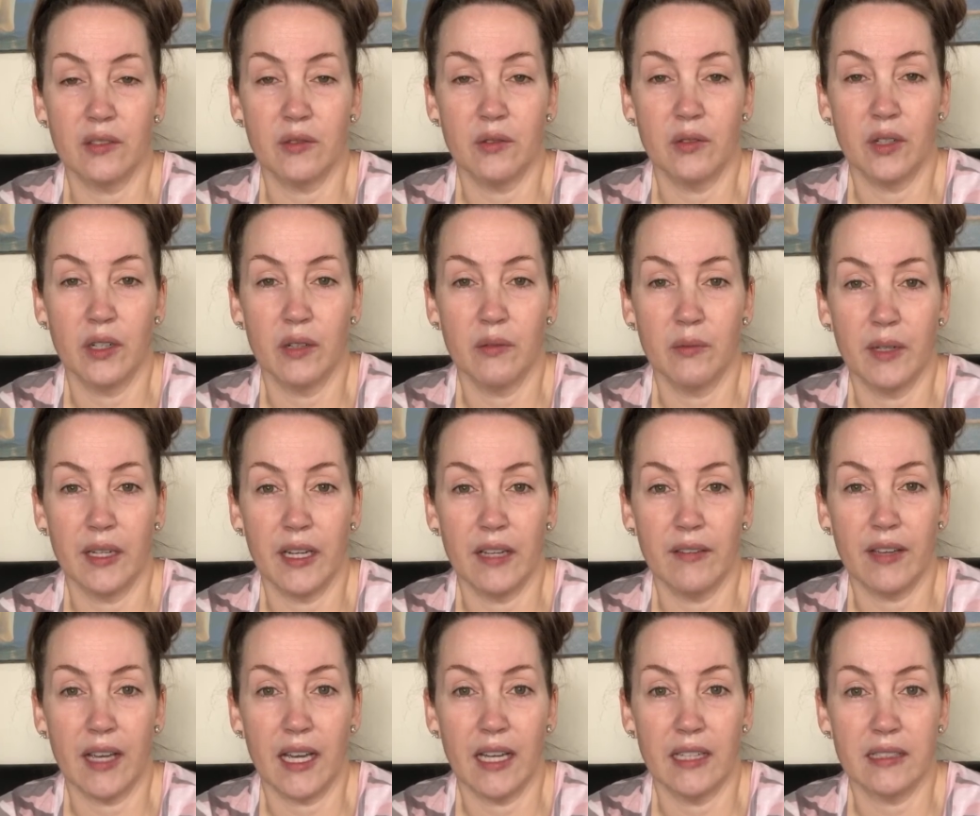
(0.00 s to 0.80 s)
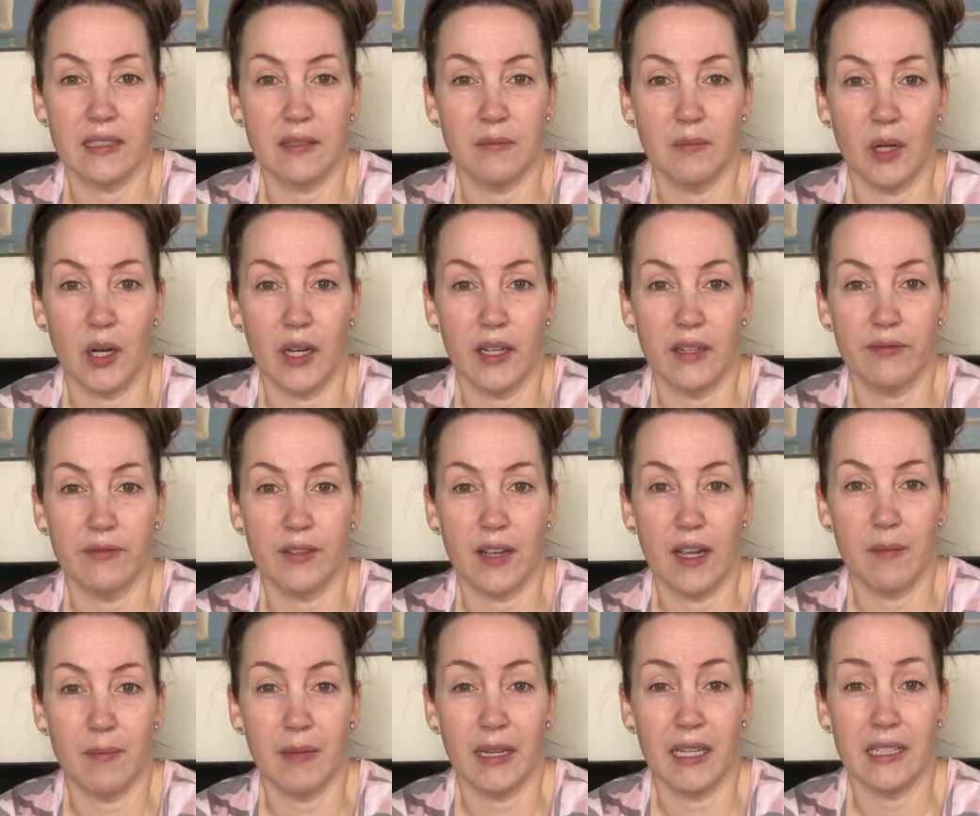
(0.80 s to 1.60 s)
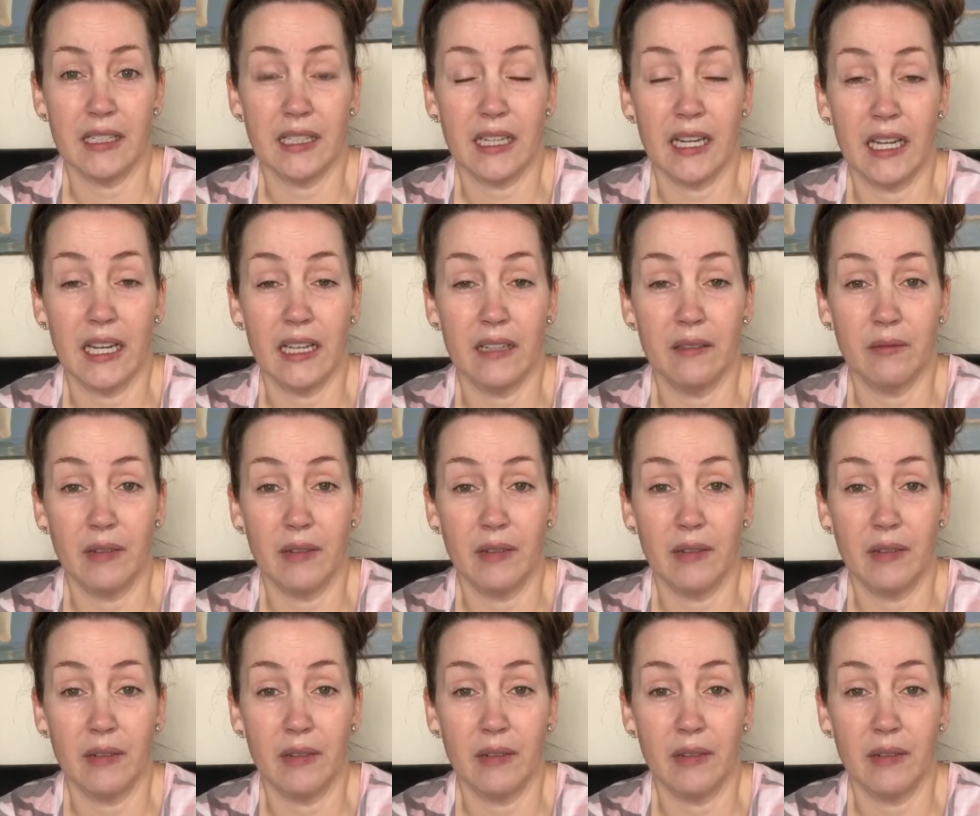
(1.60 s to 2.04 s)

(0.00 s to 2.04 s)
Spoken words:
or when I've had to modify my diet